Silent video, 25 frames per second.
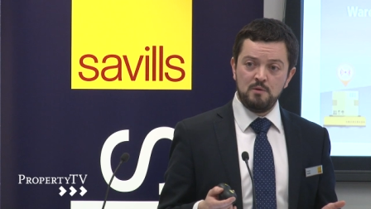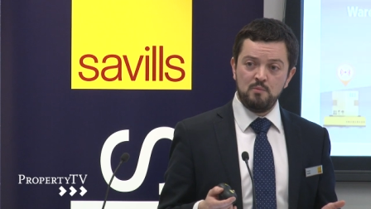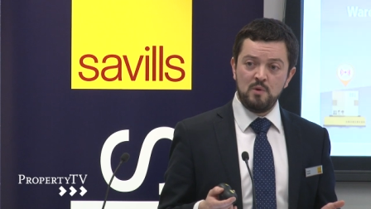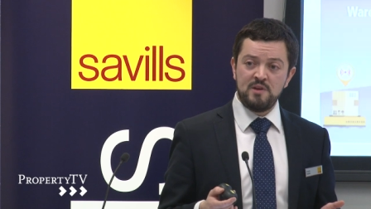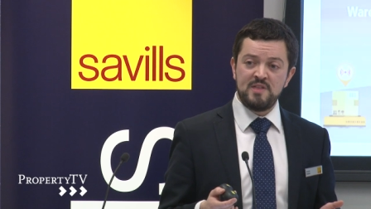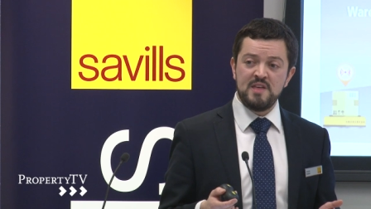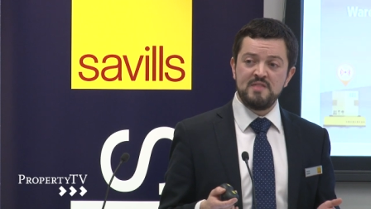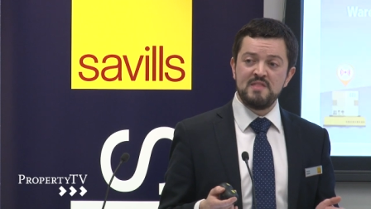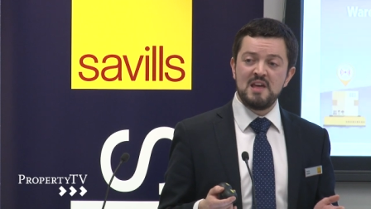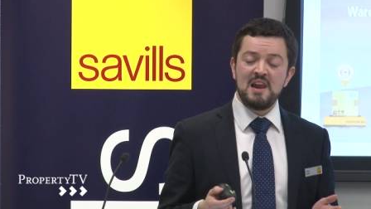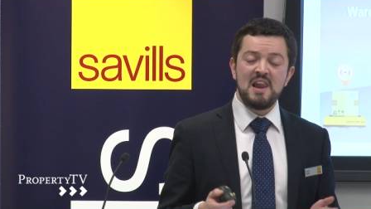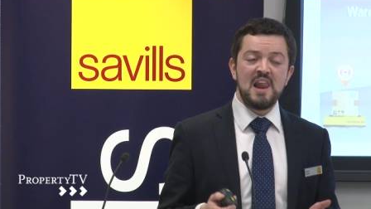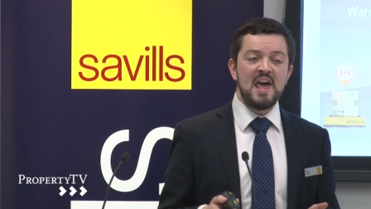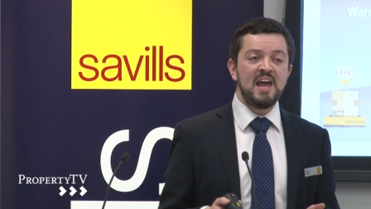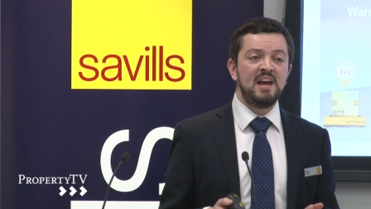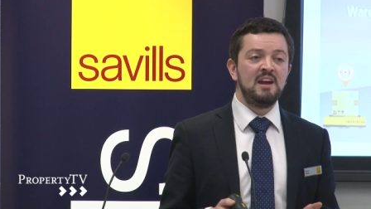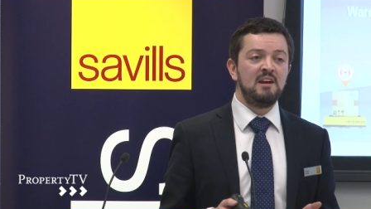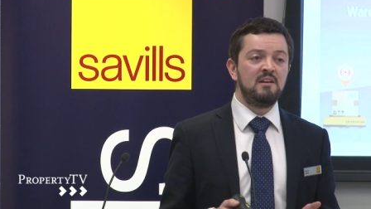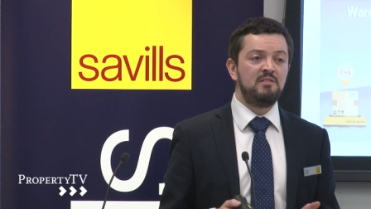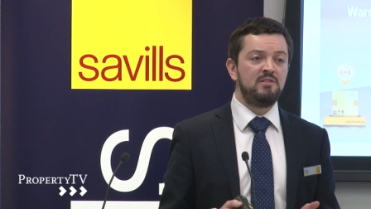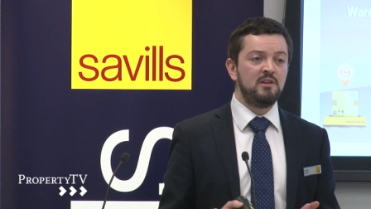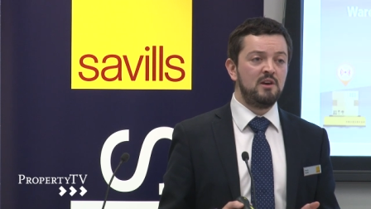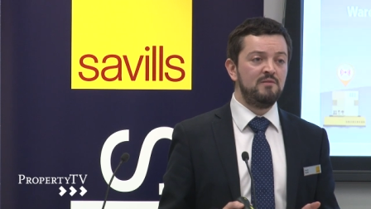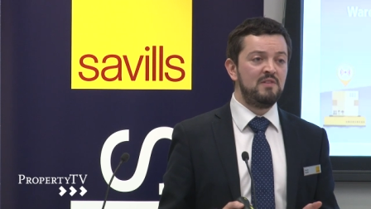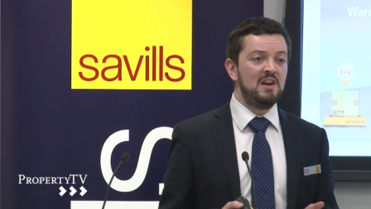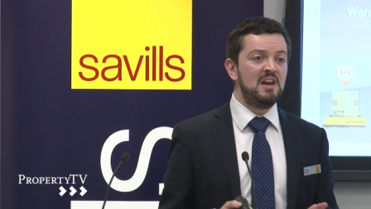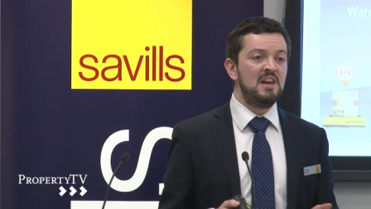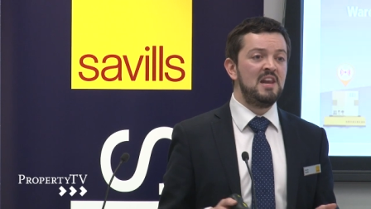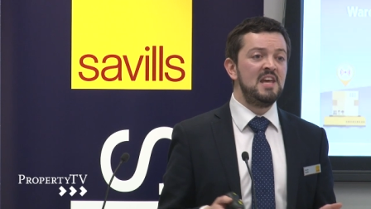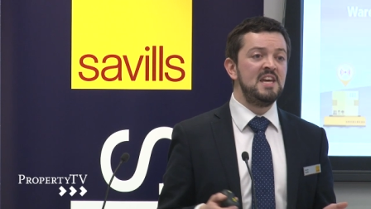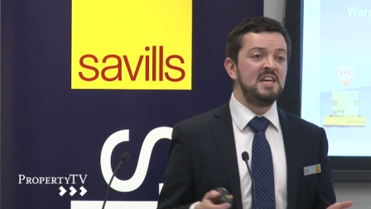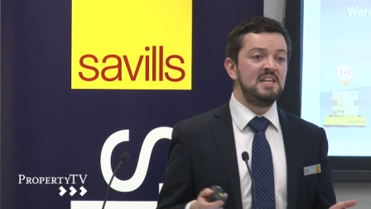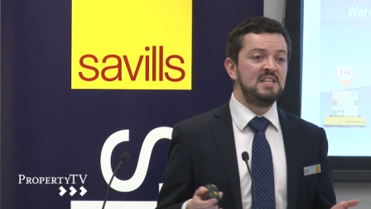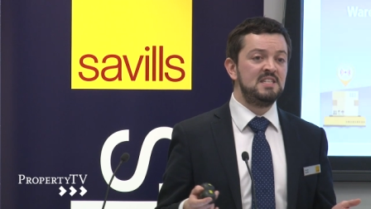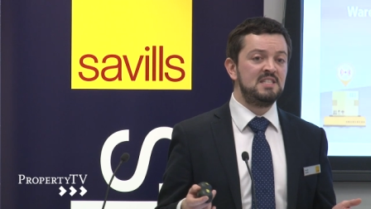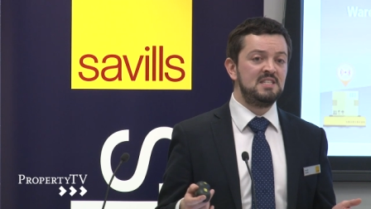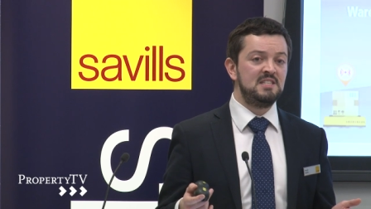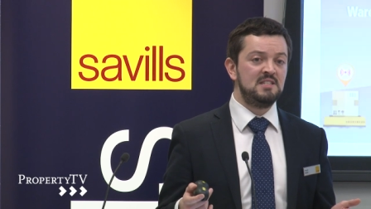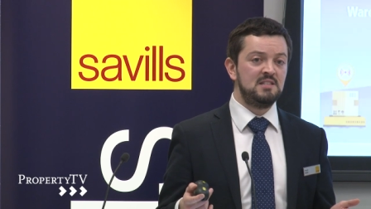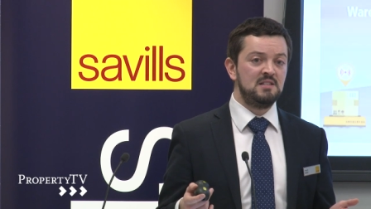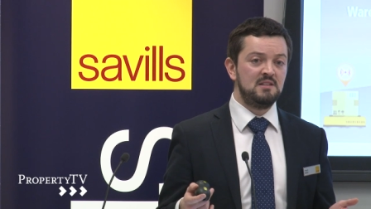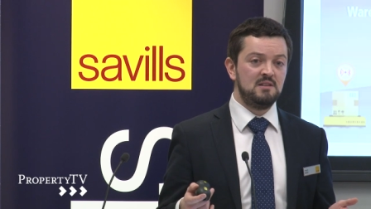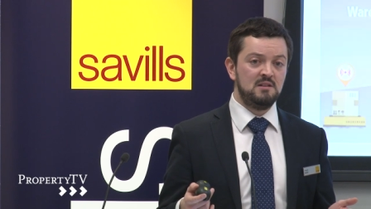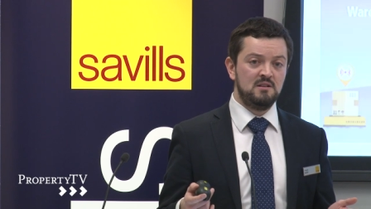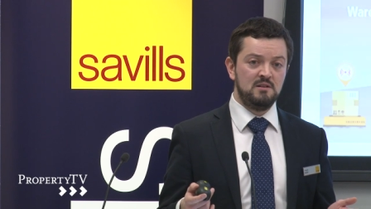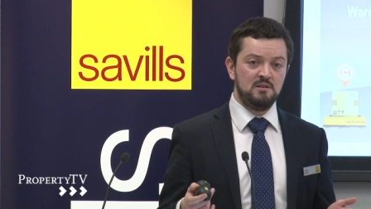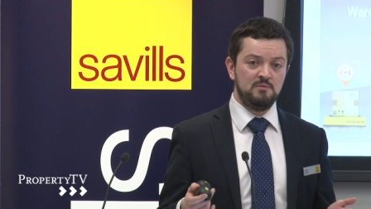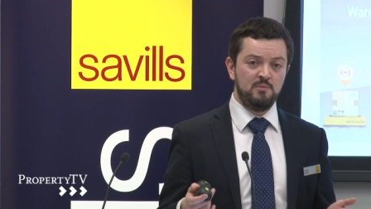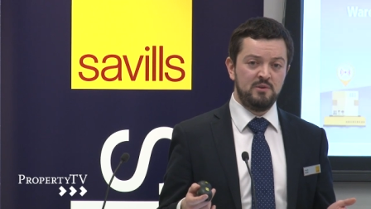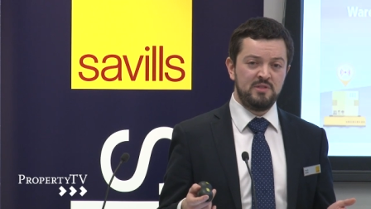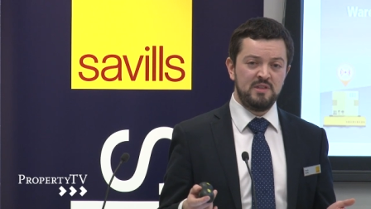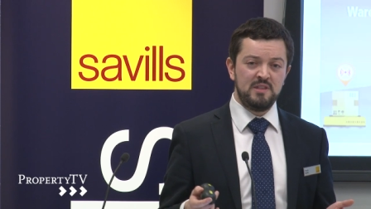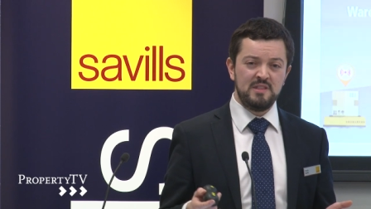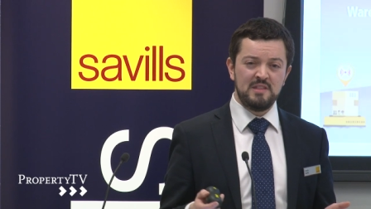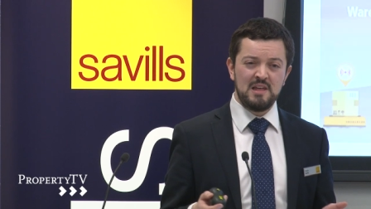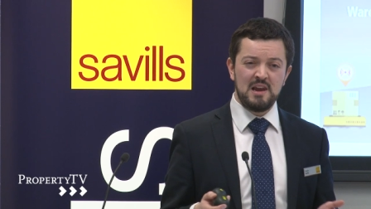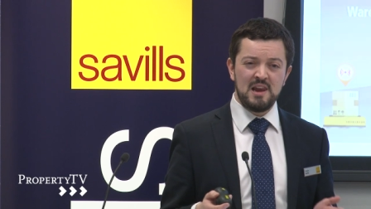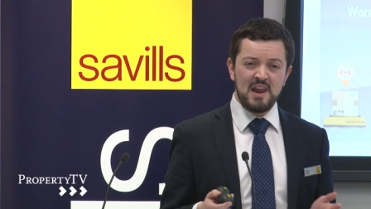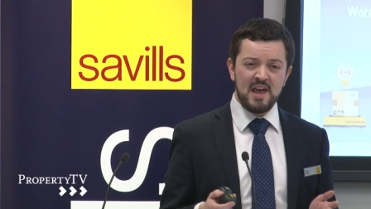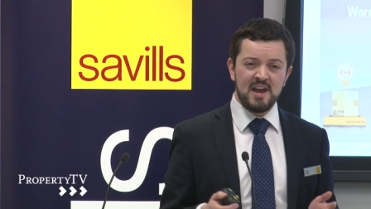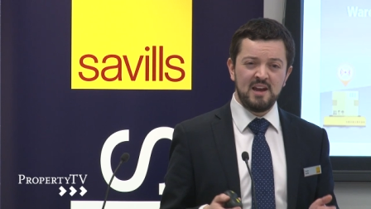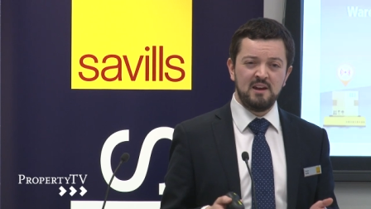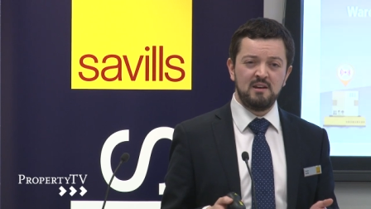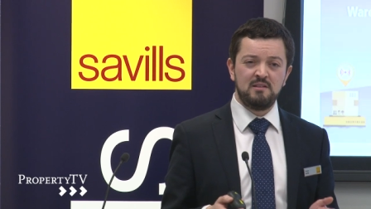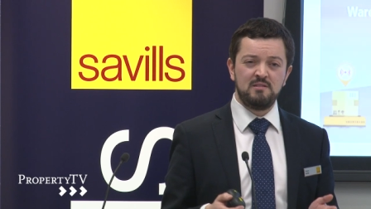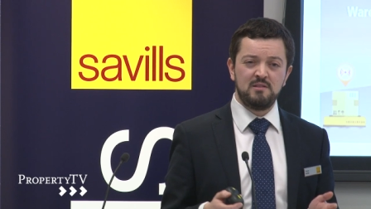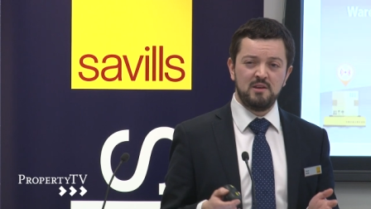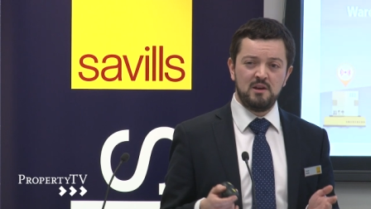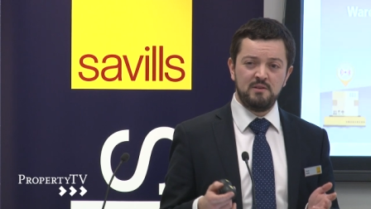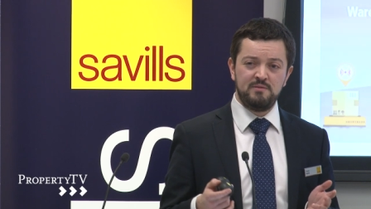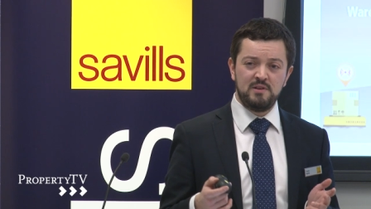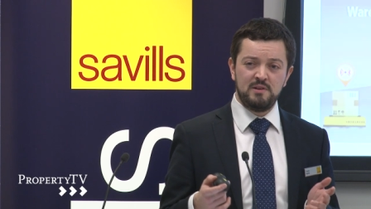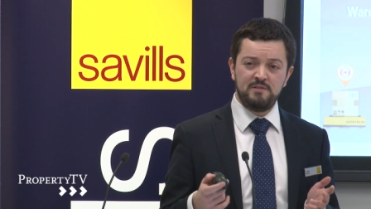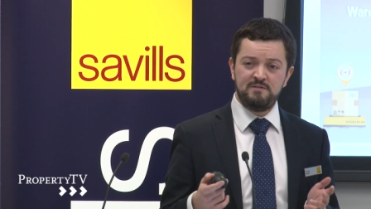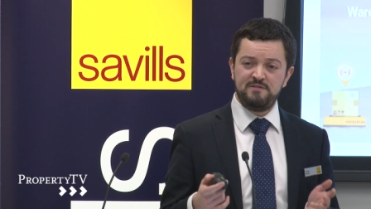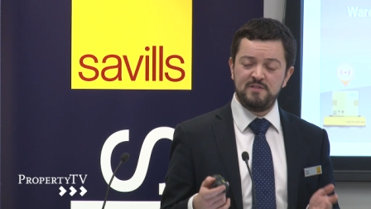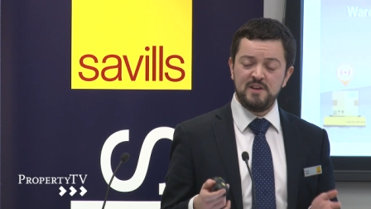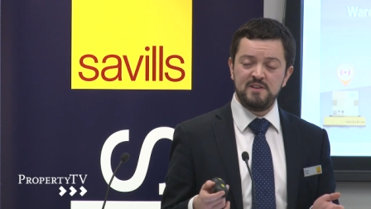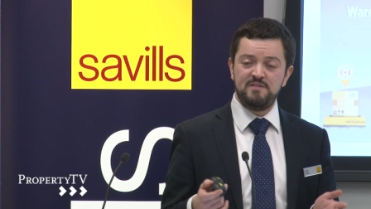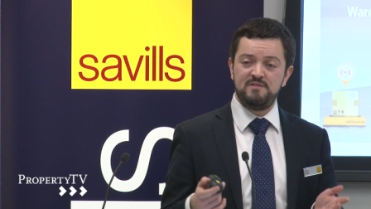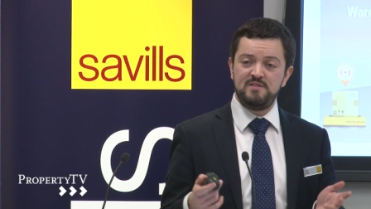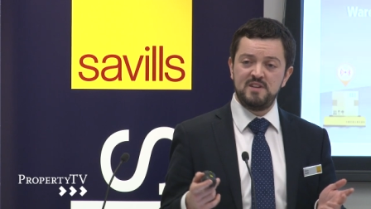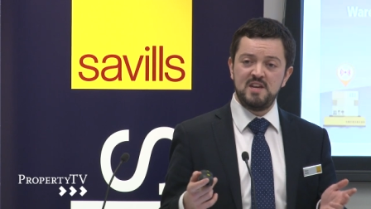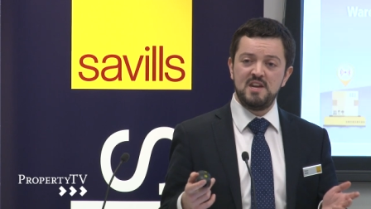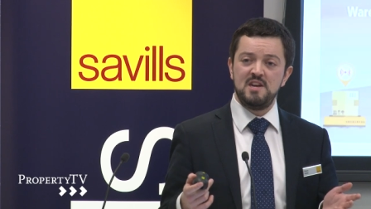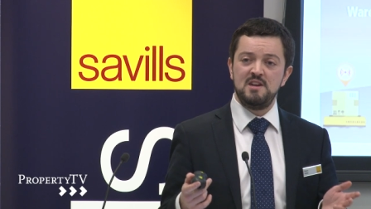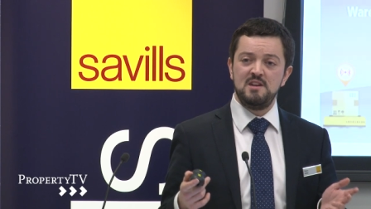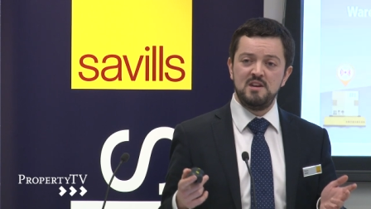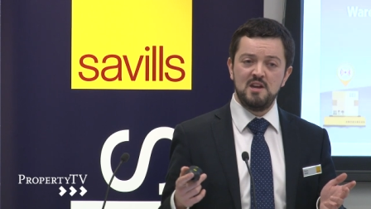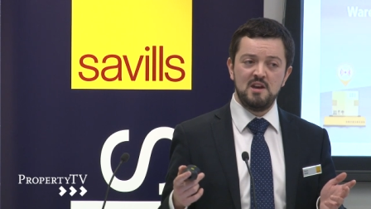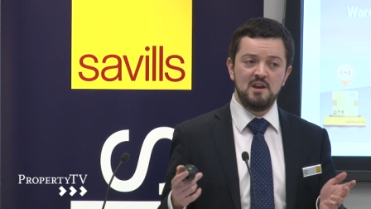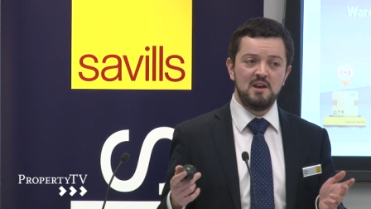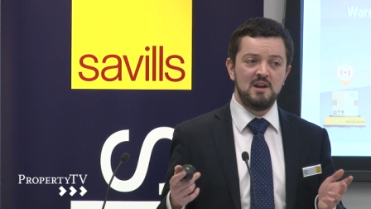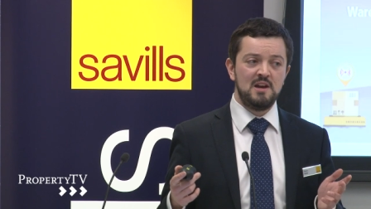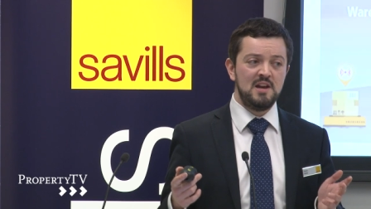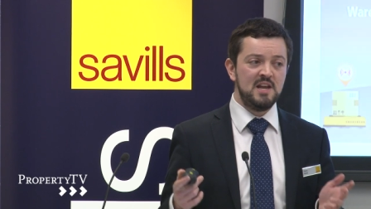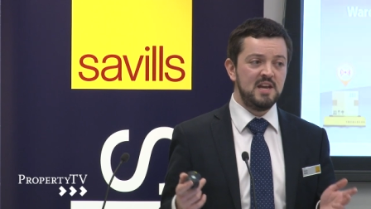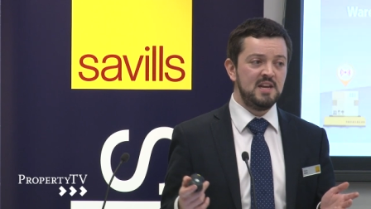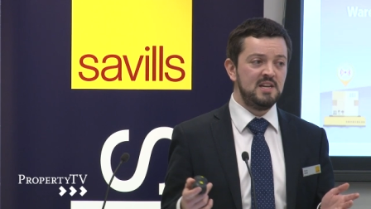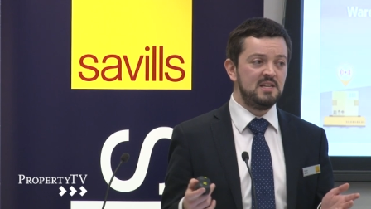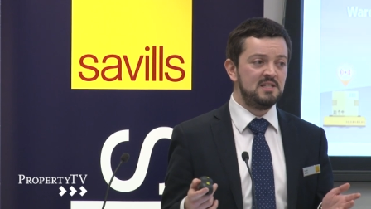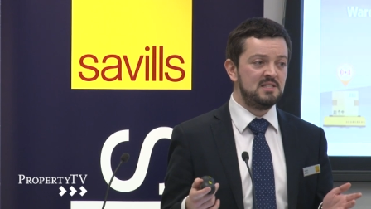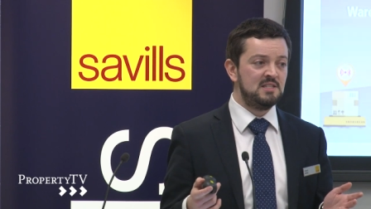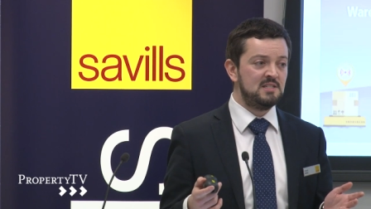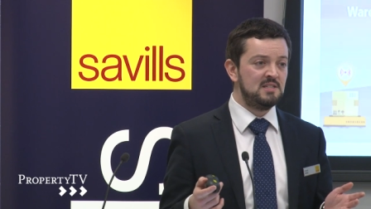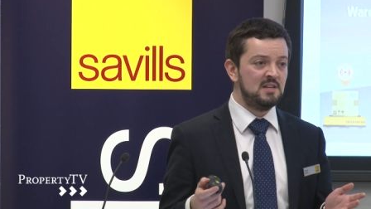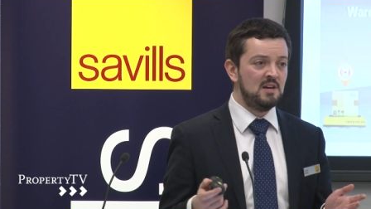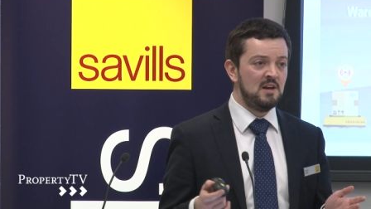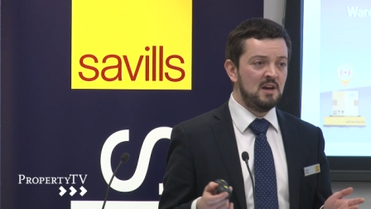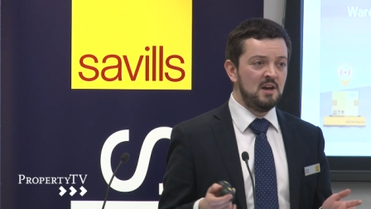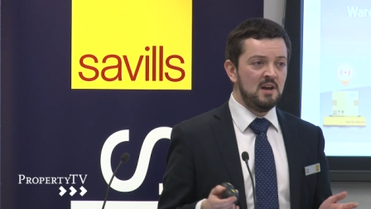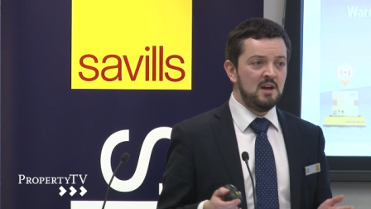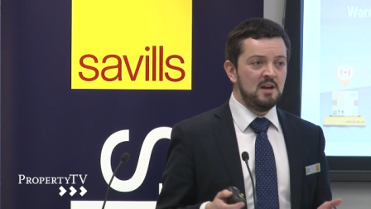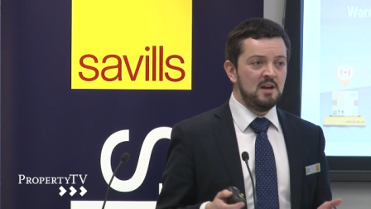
Within the length of a lease, within the length of a 15-year lease,